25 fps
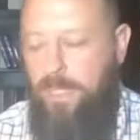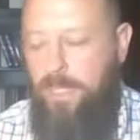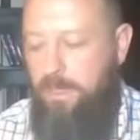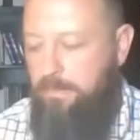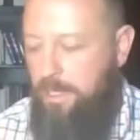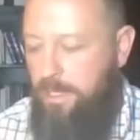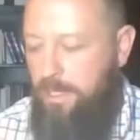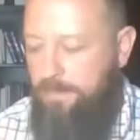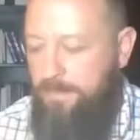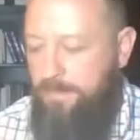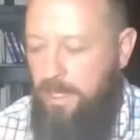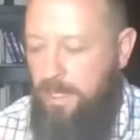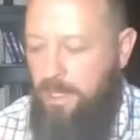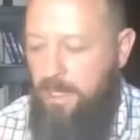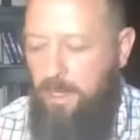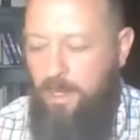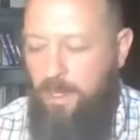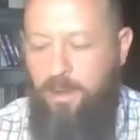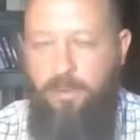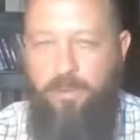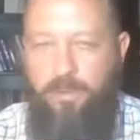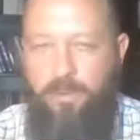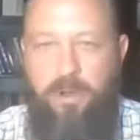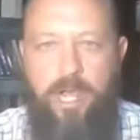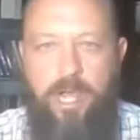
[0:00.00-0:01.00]
Amen.
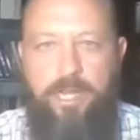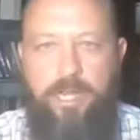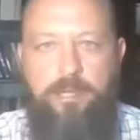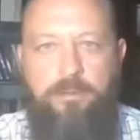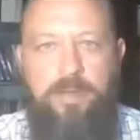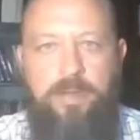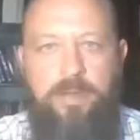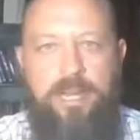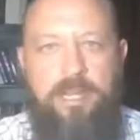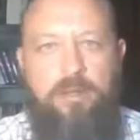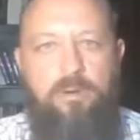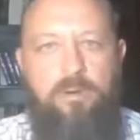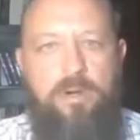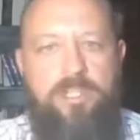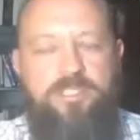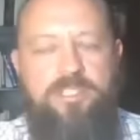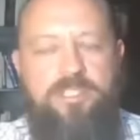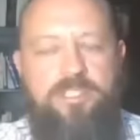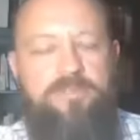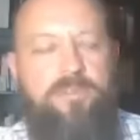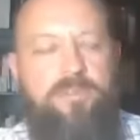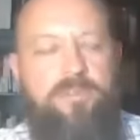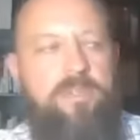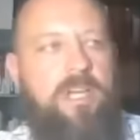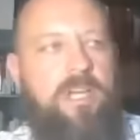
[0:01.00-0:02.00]
Ryan, you had a
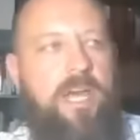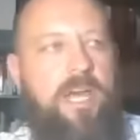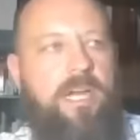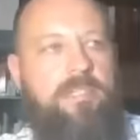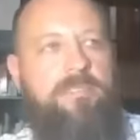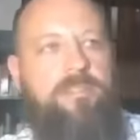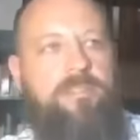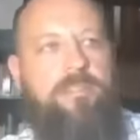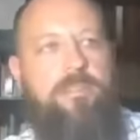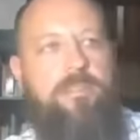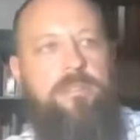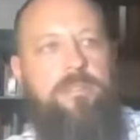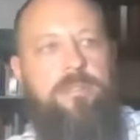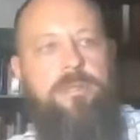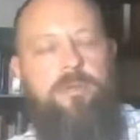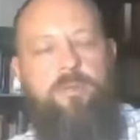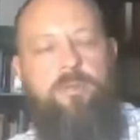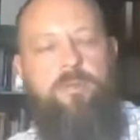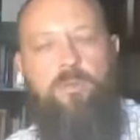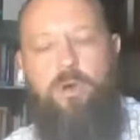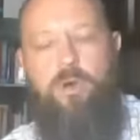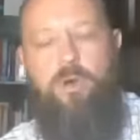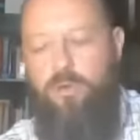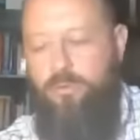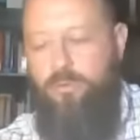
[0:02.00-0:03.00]
question for Dr.
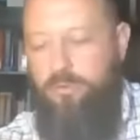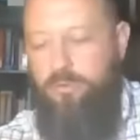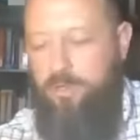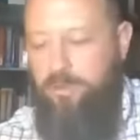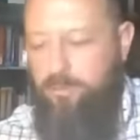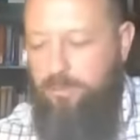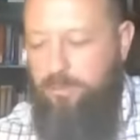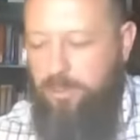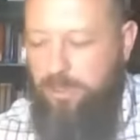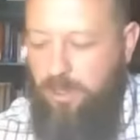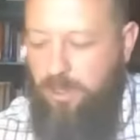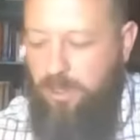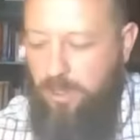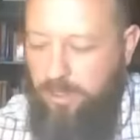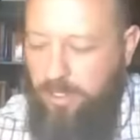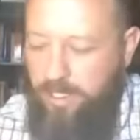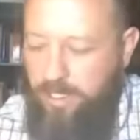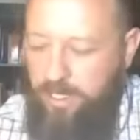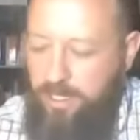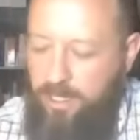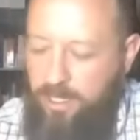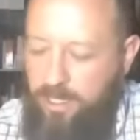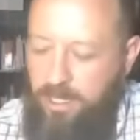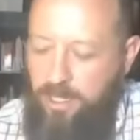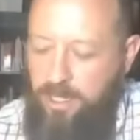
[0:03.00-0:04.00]
Waldron
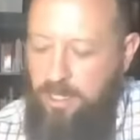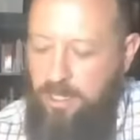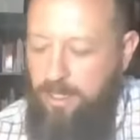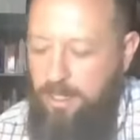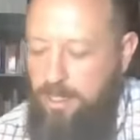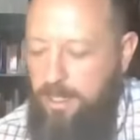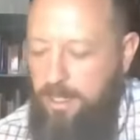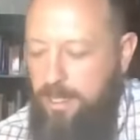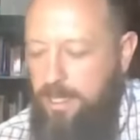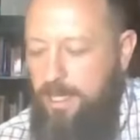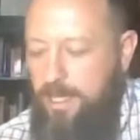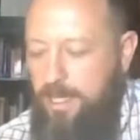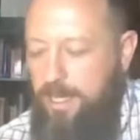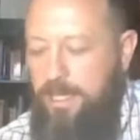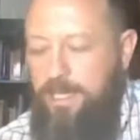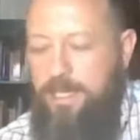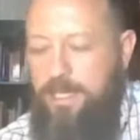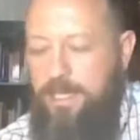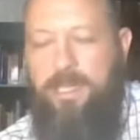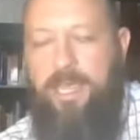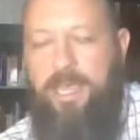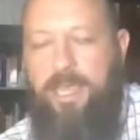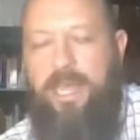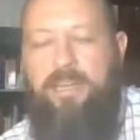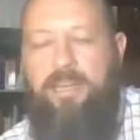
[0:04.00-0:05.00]
regarding a
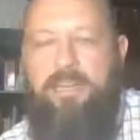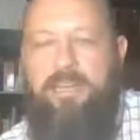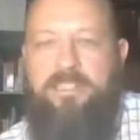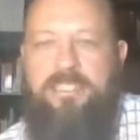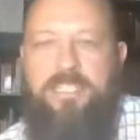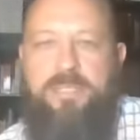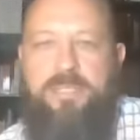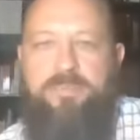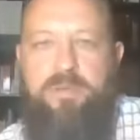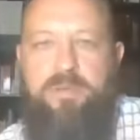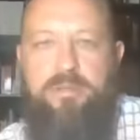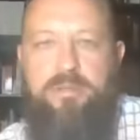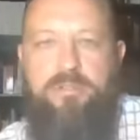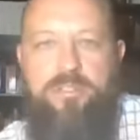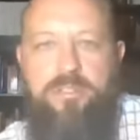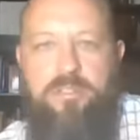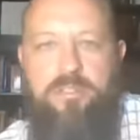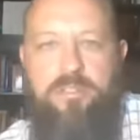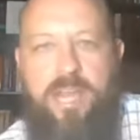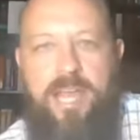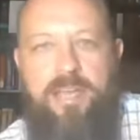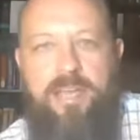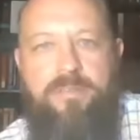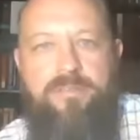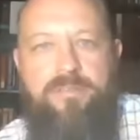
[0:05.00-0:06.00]
candidate's
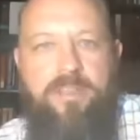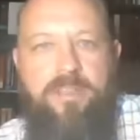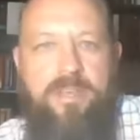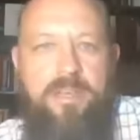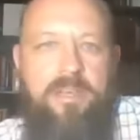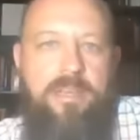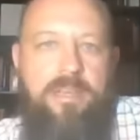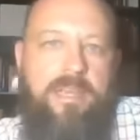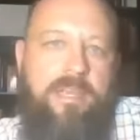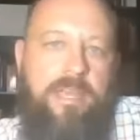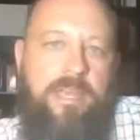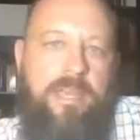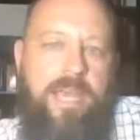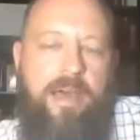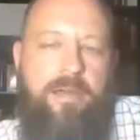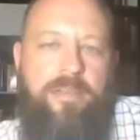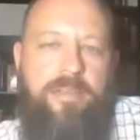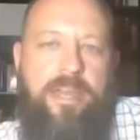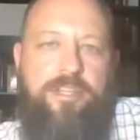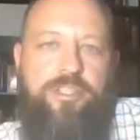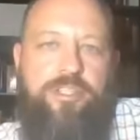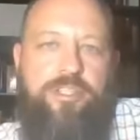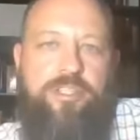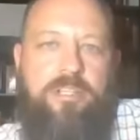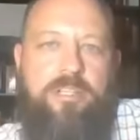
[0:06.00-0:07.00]
spiritual life and how
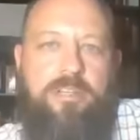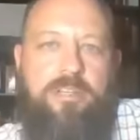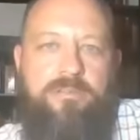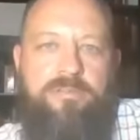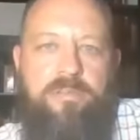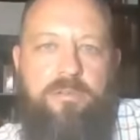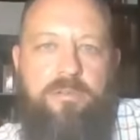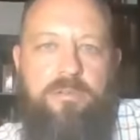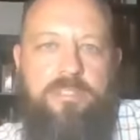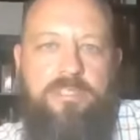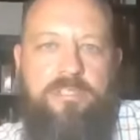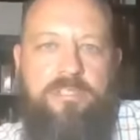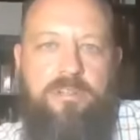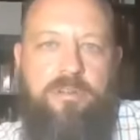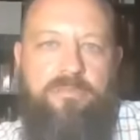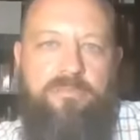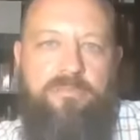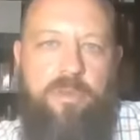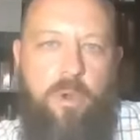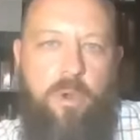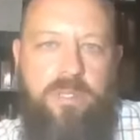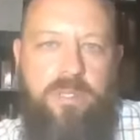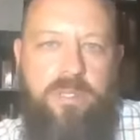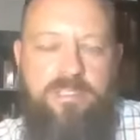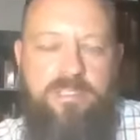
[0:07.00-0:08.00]
that should influence our
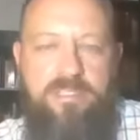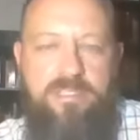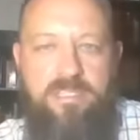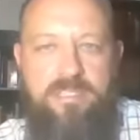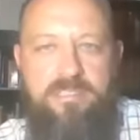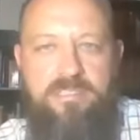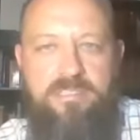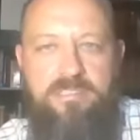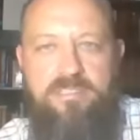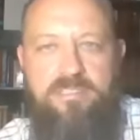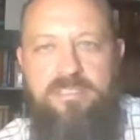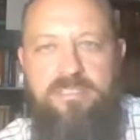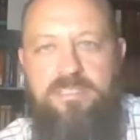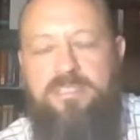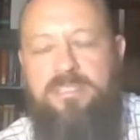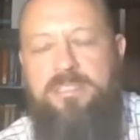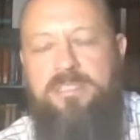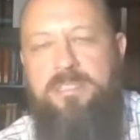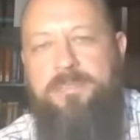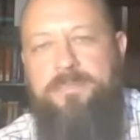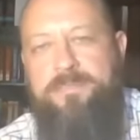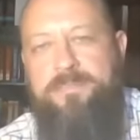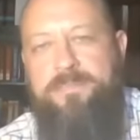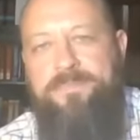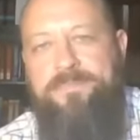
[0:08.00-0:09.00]
voting
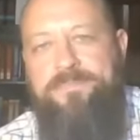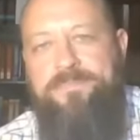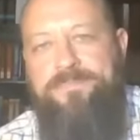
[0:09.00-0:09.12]
tendencies.